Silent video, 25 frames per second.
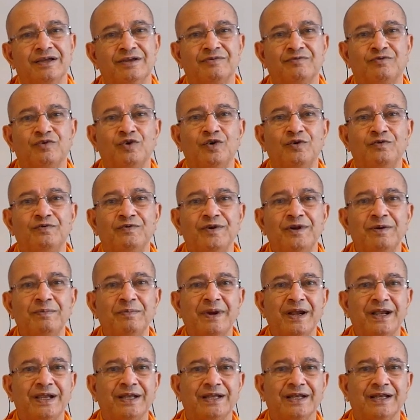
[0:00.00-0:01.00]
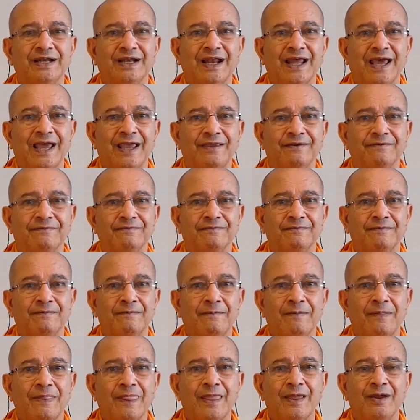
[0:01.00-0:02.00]
fulfillment in life?
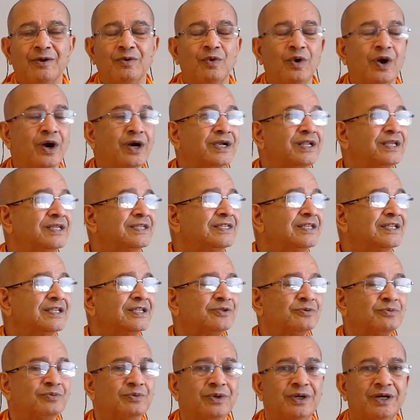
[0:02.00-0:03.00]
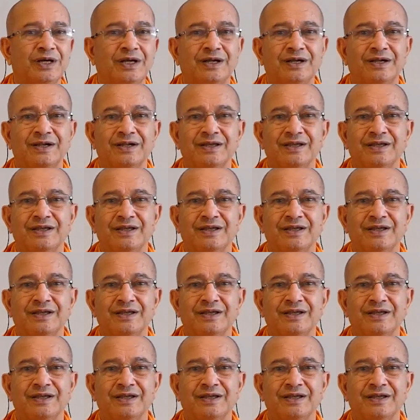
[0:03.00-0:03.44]
What is this word?